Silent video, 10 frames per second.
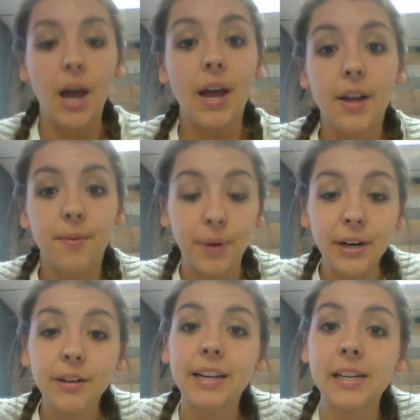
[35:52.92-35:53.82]

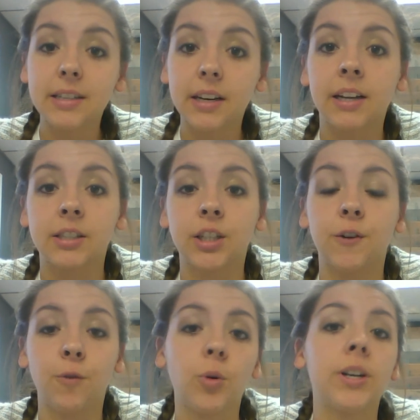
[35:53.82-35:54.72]
Apparently, he's going to ask you
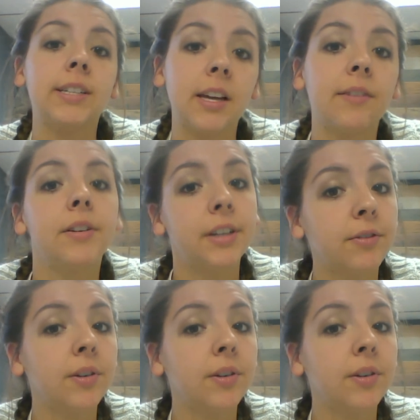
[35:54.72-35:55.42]
47 different